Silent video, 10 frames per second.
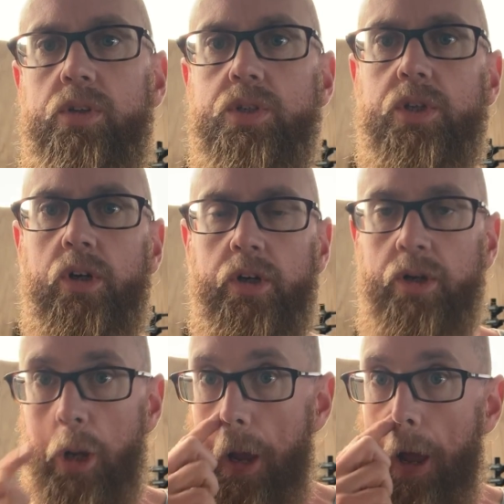So
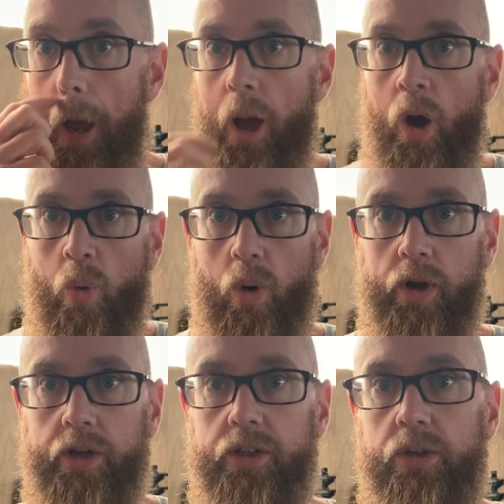what
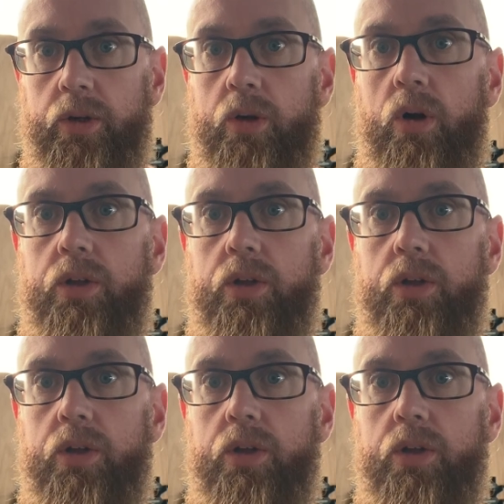we're going to do